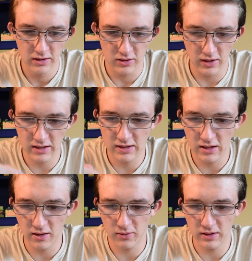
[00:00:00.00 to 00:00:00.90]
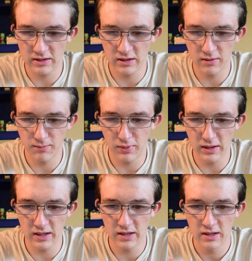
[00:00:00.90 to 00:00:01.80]
So that's another reason.
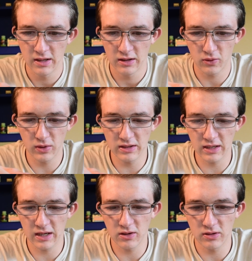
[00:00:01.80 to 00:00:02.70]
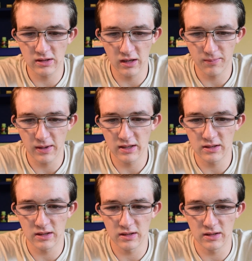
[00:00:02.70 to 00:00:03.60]
But the reason I use stick
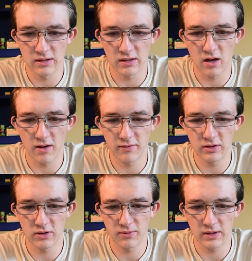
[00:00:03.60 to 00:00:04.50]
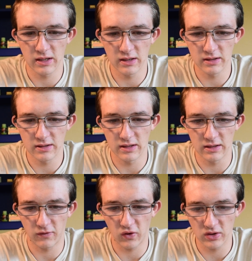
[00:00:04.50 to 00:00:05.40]
baits is obviously because
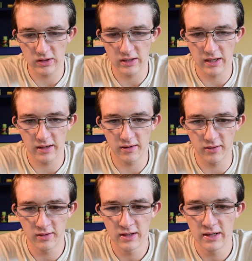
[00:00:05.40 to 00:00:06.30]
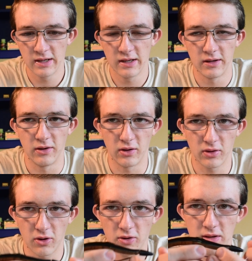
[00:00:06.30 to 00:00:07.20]
it's versatile. You can
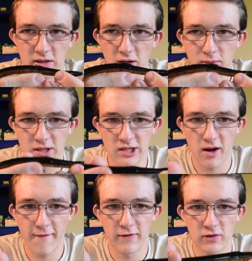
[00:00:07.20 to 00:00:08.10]
throw it in so much stuff.